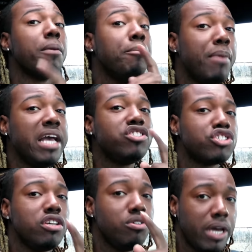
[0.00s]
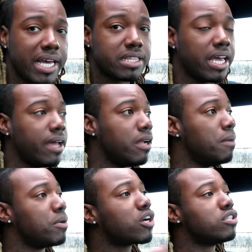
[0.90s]
Make sure you hit that.
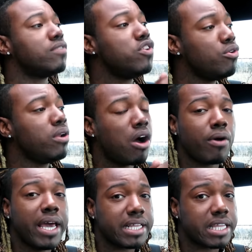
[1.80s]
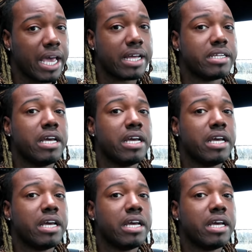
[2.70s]
Because if you don't hit that,